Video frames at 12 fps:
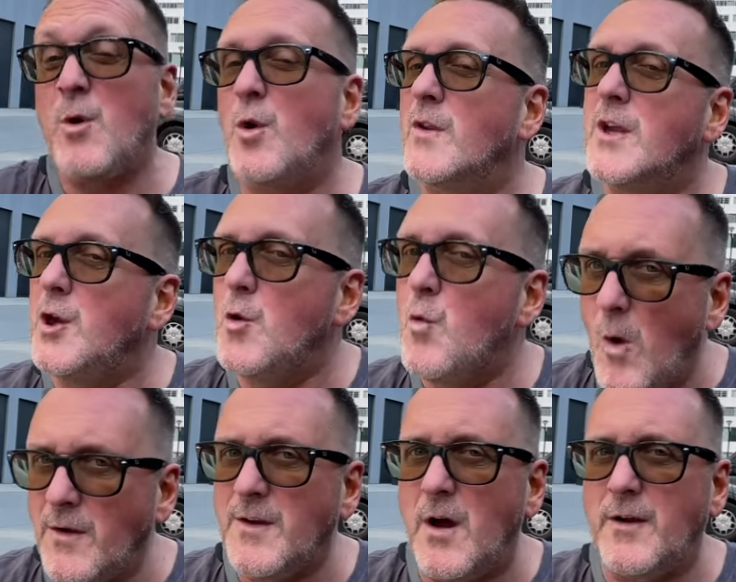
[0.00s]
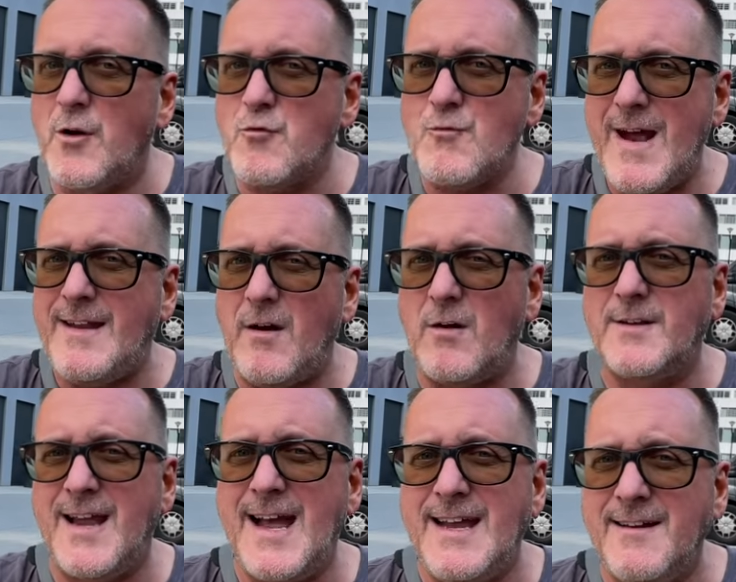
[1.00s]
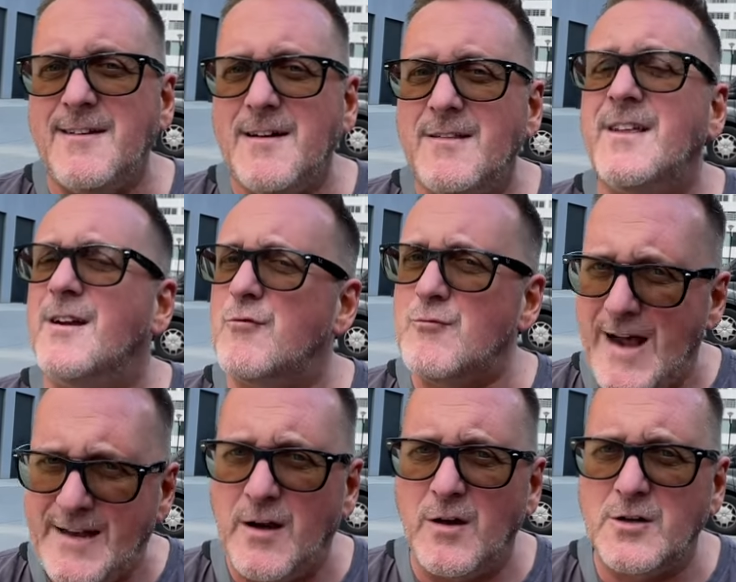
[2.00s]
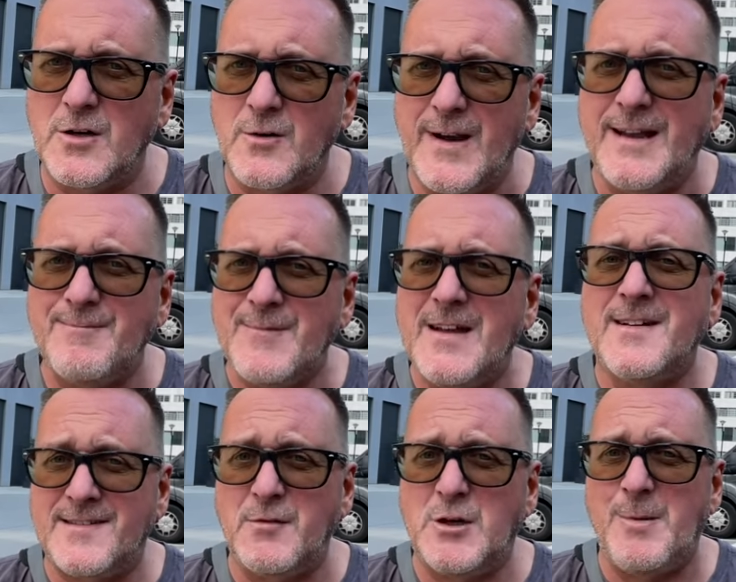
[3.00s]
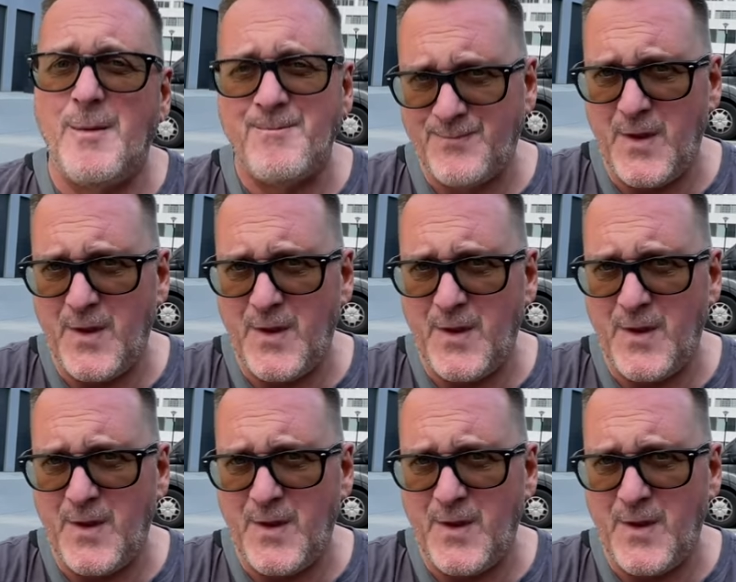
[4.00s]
more that you want on a red hot day than a red hot curry. So come on,